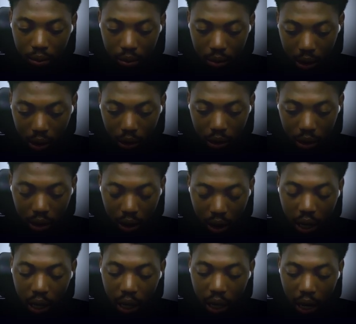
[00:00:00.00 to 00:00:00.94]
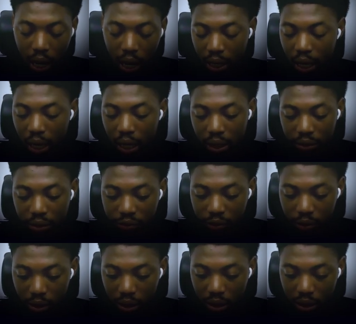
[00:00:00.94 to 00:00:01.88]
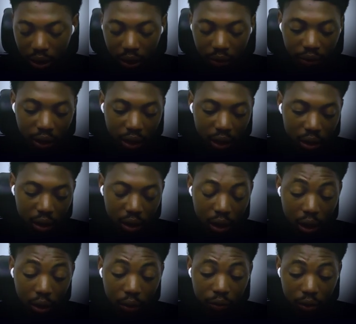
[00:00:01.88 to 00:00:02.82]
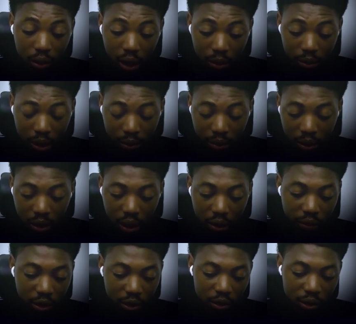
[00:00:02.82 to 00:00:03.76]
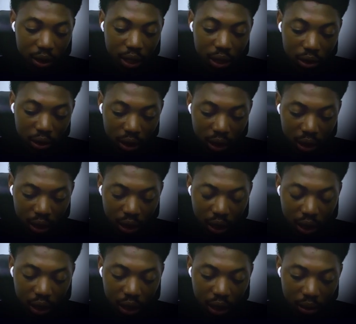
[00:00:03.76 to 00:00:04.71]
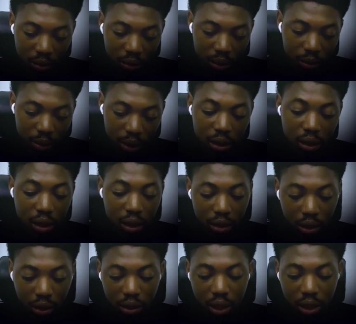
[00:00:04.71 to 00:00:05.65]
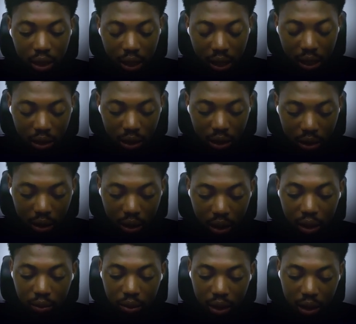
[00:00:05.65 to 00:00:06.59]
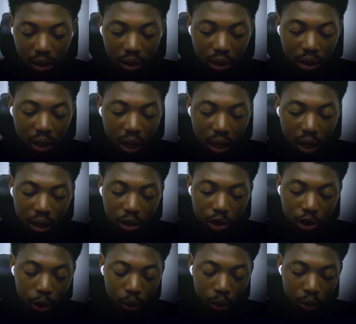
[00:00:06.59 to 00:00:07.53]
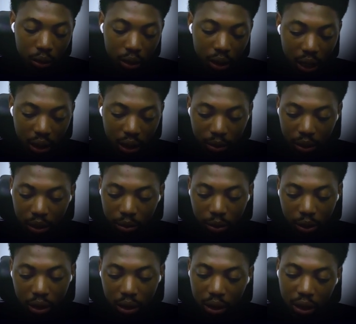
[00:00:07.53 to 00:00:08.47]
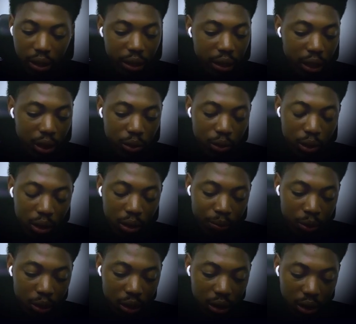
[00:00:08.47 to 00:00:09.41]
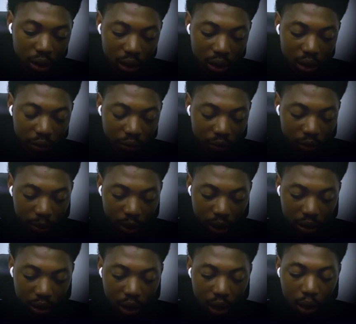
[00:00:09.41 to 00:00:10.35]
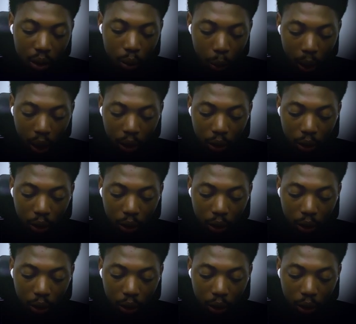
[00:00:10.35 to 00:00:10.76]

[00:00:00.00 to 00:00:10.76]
just an ID for the server or for the MCP server. So you can just enter any name, basically just enter Stitch. So that's pretty much it. Then it will open the JSON format where